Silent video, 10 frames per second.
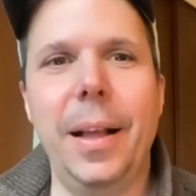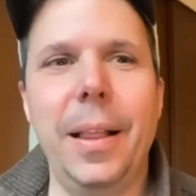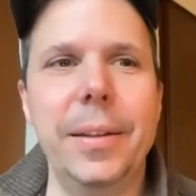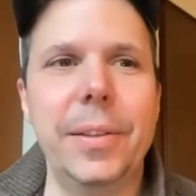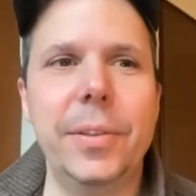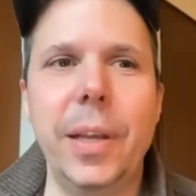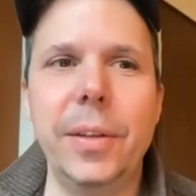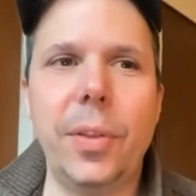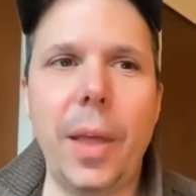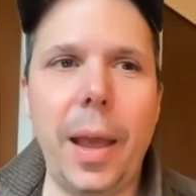There's a
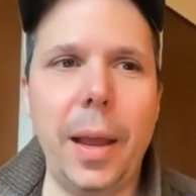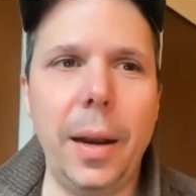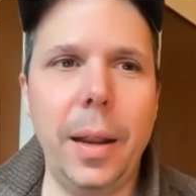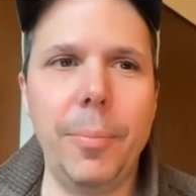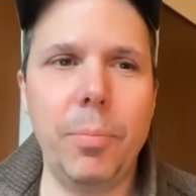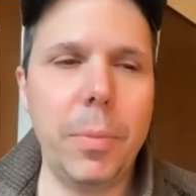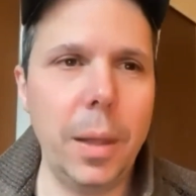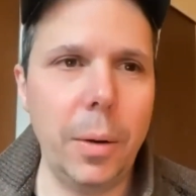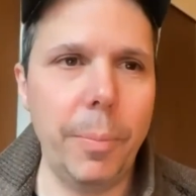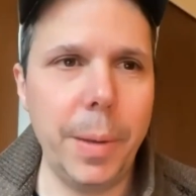sense that,
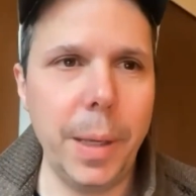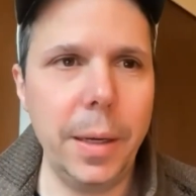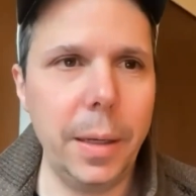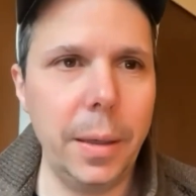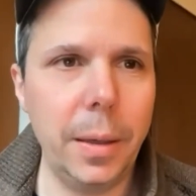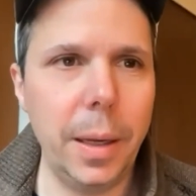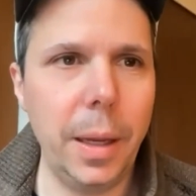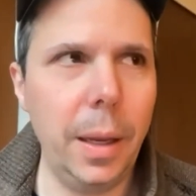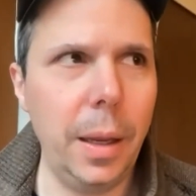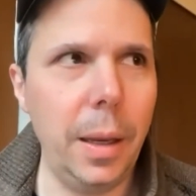
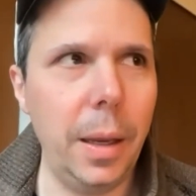the